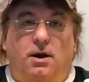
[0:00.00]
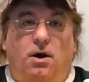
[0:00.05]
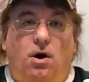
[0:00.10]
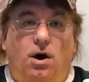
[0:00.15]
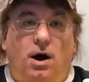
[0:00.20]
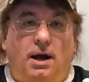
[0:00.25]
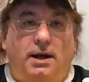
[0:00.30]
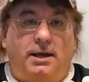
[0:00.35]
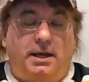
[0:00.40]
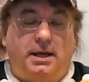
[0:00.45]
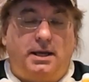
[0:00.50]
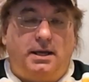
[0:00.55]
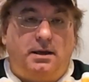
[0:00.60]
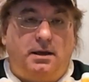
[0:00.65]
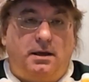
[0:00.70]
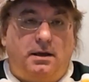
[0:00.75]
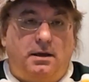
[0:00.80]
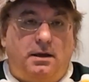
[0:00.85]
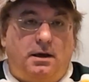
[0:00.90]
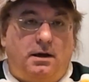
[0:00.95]
hockey
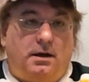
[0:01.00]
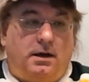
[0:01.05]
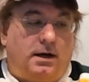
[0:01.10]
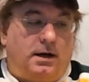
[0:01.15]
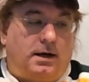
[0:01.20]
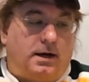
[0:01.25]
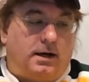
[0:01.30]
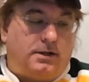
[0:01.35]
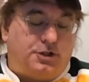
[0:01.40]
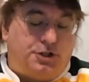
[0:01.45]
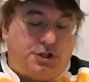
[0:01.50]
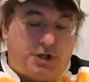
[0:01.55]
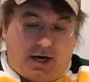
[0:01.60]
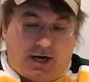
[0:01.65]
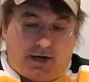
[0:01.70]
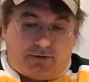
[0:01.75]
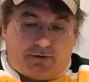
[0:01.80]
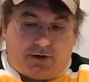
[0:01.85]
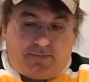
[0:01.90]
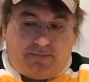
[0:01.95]

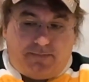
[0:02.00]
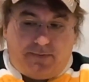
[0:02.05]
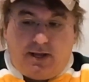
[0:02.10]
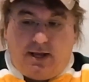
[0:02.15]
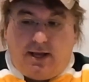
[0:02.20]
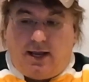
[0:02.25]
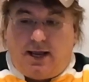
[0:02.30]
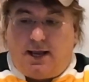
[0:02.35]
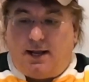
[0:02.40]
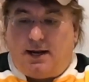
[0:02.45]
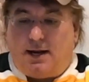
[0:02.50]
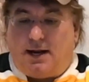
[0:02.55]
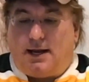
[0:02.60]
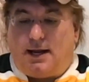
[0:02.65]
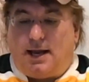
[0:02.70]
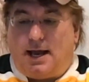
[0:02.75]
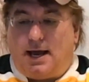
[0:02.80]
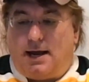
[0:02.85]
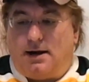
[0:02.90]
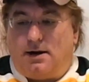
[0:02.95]
genre, and I
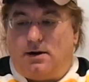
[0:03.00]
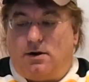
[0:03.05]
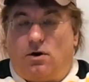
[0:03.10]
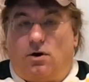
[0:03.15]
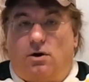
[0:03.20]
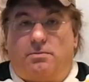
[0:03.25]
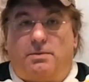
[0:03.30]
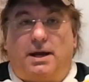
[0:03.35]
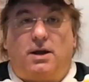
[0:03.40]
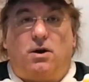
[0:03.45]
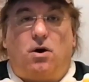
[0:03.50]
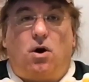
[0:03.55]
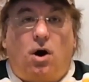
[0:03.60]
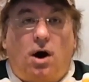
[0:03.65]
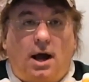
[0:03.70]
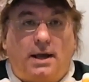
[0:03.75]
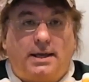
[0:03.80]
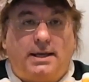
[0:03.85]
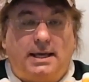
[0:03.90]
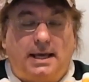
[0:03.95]
added all my
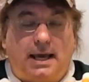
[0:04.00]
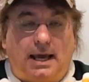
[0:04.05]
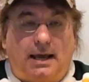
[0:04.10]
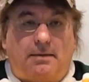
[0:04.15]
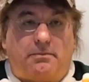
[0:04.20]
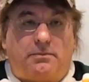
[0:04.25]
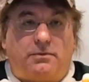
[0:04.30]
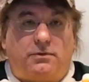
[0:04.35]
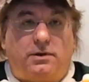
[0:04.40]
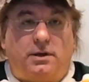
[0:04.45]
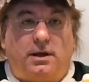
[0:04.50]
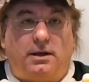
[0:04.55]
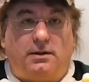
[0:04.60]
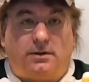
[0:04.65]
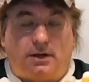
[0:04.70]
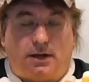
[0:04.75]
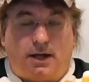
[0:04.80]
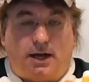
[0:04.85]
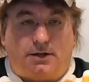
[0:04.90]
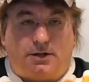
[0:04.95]
hockey games
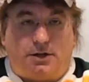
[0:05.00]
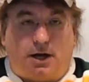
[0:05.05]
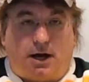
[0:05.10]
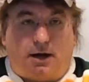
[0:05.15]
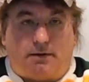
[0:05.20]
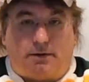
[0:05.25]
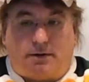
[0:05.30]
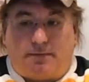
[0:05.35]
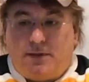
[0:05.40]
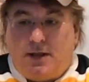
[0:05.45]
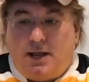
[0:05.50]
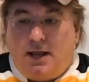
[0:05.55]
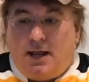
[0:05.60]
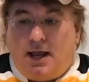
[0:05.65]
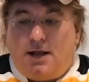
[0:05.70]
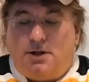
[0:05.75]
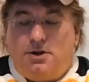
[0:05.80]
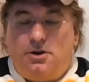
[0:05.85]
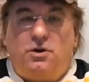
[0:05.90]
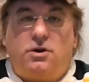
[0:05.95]
into that genre.
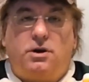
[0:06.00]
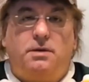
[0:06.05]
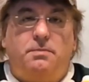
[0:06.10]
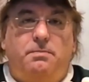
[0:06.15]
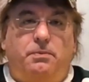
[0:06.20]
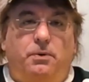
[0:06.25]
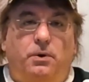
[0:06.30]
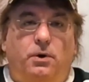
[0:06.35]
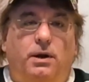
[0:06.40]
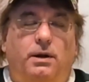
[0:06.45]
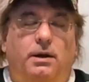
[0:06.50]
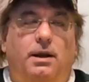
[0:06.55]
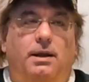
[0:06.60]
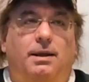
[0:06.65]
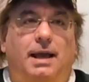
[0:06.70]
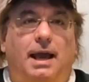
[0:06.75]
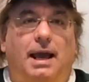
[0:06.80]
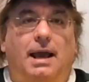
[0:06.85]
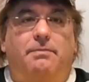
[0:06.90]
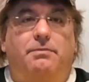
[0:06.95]
And you can put
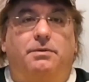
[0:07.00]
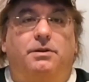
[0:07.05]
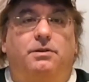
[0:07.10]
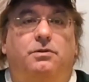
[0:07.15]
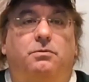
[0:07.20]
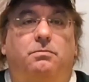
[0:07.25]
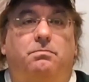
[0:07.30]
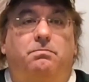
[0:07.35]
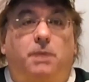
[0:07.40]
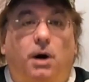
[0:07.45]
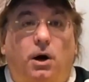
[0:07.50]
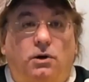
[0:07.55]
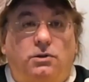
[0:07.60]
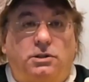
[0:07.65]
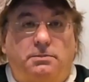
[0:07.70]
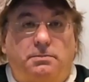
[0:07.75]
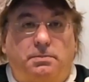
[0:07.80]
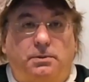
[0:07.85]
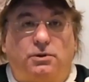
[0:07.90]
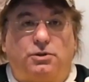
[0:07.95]
games into
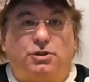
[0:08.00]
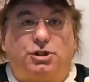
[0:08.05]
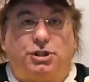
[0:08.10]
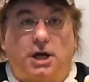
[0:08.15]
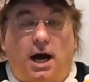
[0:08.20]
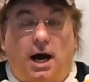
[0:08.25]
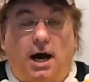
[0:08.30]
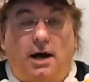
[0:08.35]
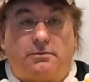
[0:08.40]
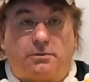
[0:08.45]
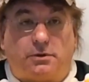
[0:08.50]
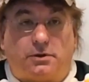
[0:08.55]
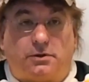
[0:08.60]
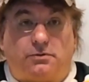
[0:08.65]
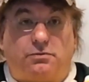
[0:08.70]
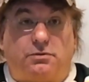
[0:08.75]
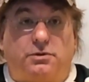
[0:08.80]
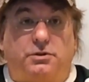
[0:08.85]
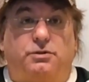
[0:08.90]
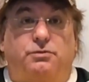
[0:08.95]
multiple genres,
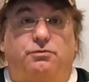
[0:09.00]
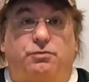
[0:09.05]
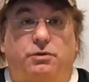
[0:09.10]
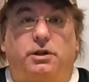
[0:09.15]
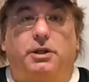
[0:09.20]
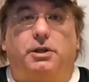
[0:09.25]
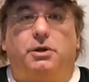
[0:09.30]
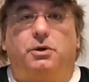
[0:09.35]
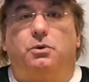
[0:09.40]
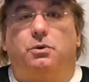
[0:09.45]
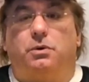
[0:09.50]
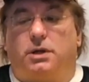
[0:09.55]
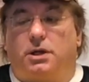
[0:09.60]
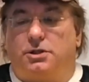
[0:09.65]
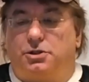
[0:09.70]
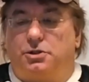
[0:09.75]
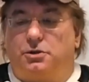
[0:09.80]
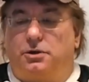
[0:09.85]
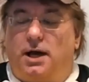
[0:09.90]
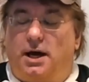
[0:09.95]
which is really cool, and I'll
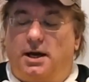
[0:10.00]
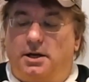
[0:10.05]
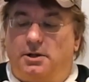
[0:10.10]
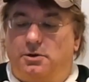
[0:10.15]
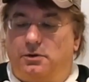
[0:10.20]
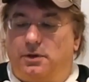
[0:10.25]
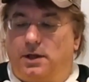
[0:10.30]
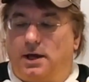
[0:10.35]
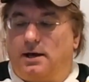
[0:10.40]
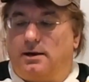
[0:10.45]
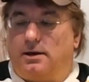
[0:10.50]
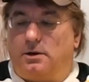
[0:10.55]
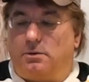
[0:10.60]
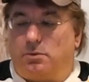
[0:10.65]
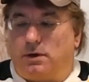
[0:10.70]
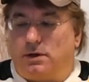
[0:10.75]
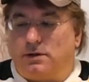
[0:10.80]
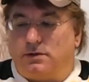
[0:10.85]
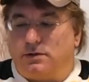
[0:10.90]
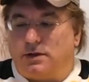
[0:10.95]
show you how to do that in
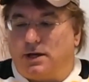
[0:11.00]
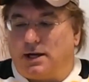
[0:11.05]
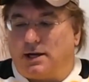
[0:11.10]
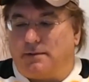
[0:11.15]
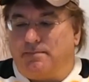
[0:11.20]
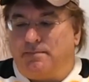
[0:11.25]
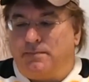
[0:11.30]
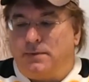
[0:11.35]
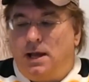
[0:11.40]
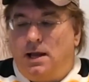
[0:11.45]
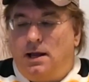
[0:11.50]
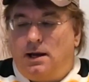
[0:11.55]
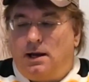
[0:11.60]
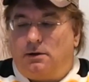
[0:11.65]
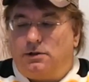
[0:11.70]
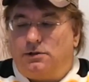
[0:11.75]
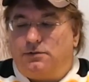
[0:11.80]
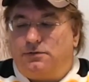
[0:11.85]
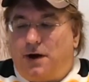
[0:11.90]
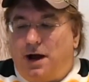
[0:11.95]
1 second. Now,
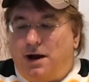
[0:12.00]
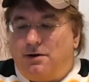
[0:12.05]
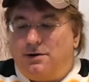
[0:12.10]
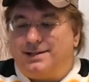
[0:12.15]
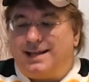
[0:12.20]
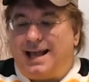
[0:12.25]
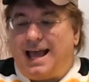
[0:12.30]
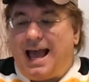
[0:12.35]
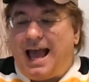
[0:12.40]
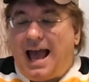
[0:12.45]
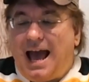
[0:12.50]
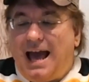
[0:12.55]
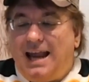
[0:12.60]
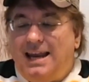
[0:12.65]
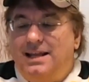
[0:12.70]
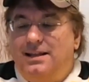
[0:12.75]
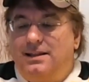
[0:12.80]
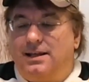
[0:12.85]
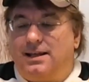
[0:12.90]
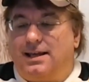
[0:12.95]
as far as
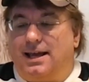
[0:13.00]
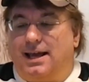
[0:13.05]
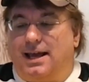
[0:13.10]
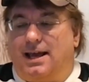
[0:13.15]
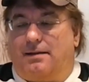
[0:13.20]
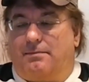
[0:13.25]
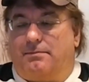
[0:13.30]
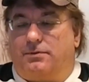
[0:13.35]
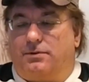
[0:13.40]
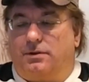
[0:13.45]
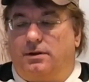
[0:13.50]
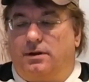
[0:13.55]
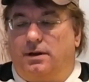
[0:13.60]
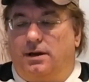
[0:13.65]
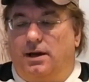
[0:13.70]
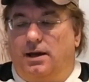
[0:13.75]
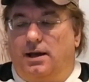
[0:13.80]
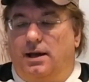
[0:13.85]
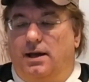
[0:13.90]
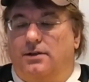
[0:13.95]
adding the games,
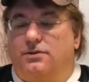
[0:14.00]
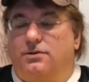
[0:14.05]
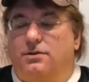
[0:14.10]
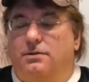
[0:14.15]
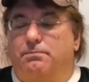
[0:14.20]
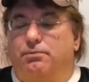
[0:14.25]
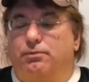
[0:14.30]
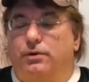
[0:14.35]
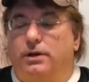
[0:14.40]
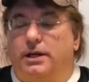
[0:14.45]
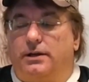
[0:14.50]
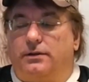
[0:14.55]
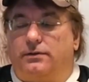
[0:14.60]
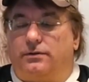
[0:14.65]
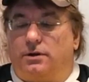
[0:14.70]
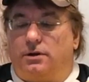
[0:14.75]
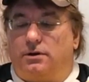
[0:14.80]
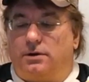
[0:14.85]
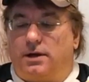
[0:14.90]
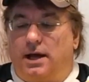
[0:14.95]
it's a breeze,
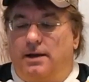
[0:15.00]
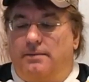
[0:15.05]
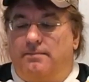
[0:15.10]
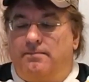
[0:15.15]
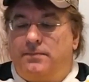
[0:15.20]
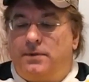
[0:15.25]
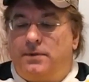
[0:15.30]
okay?